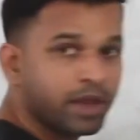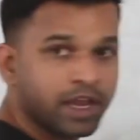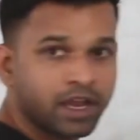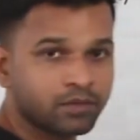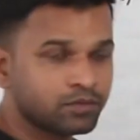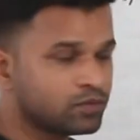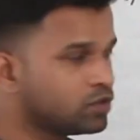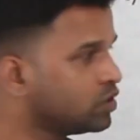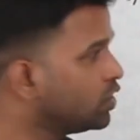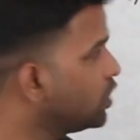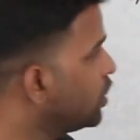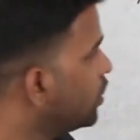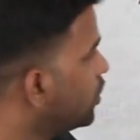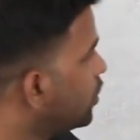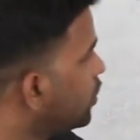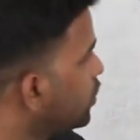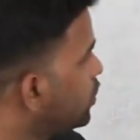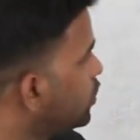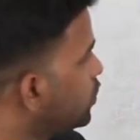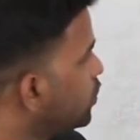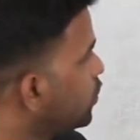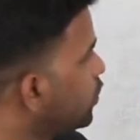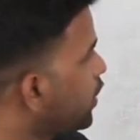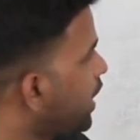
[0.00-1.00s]
becomes
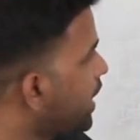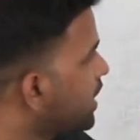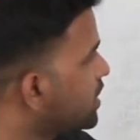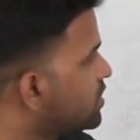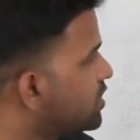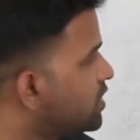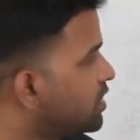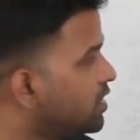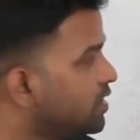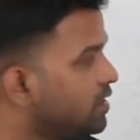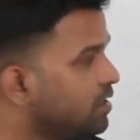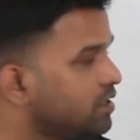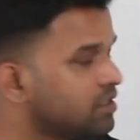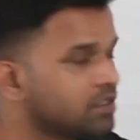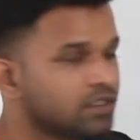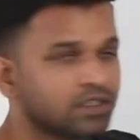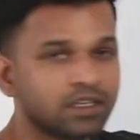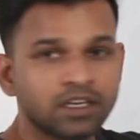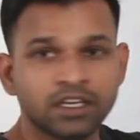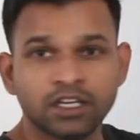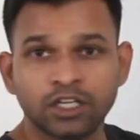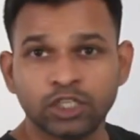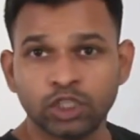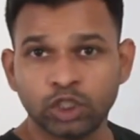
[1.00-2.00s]
0, 2x is
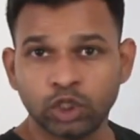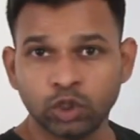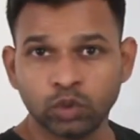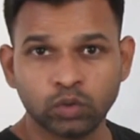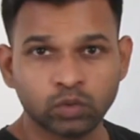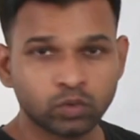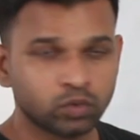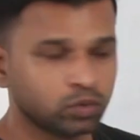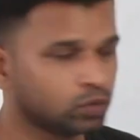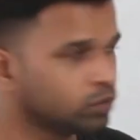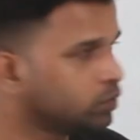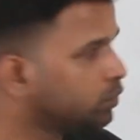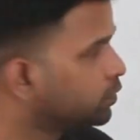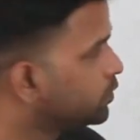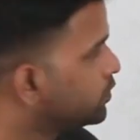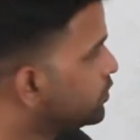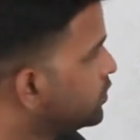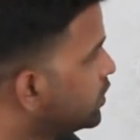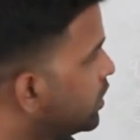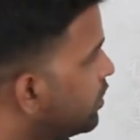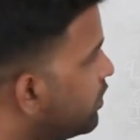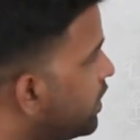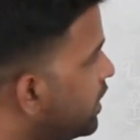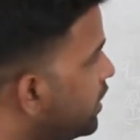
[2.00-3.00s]
2
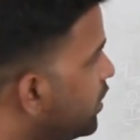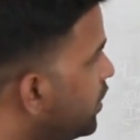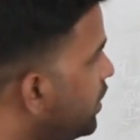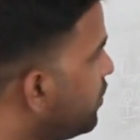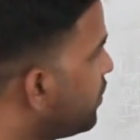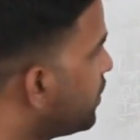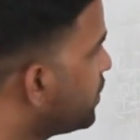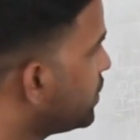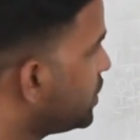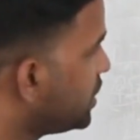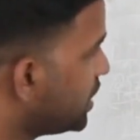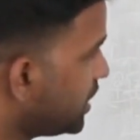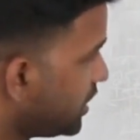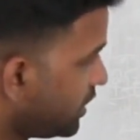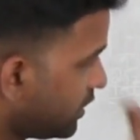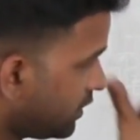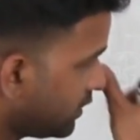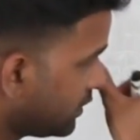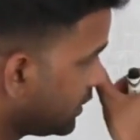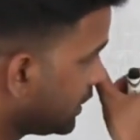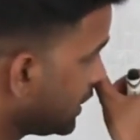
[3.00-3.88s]
when you differentiate.